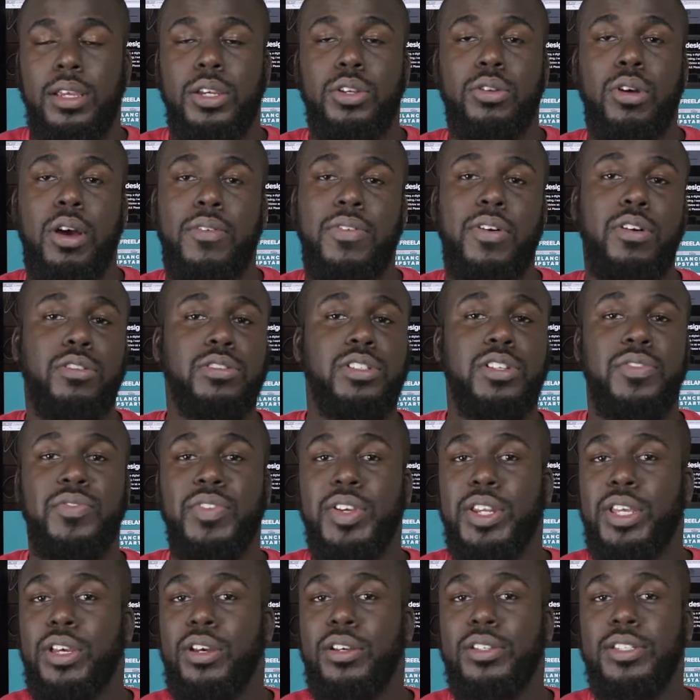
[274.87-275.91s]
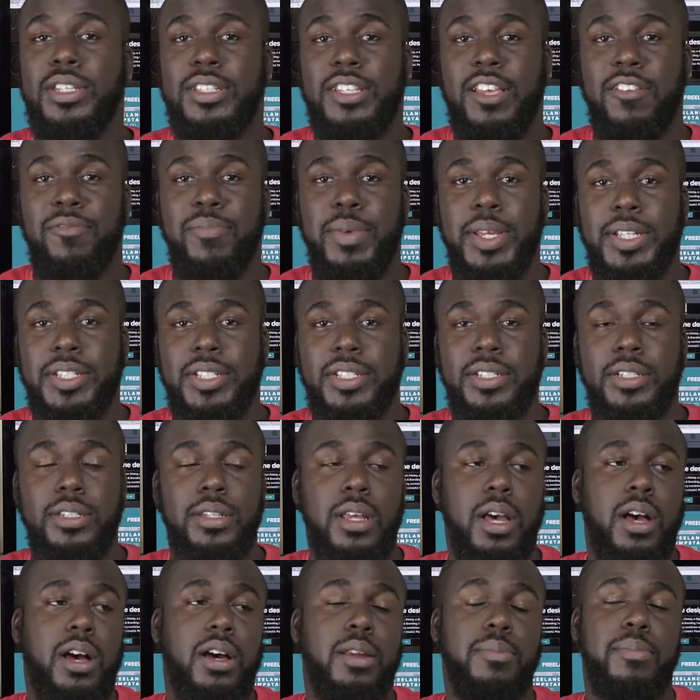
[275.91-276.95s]
You know, I've hosted videos, as I've
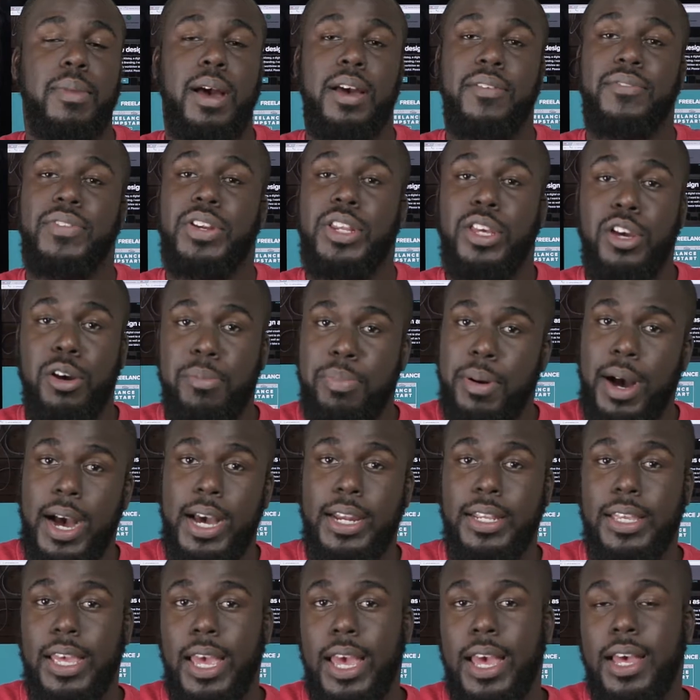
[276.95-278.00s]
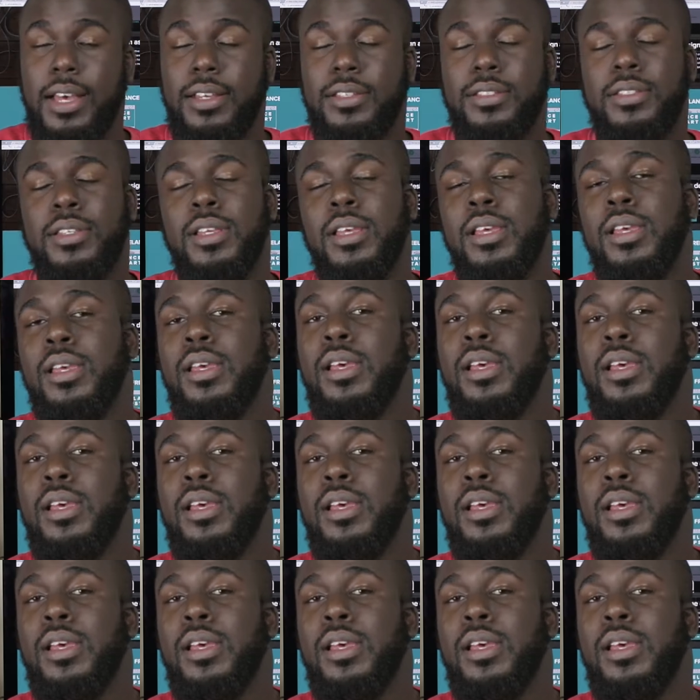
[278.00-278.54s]
mentioned, on my video podcast.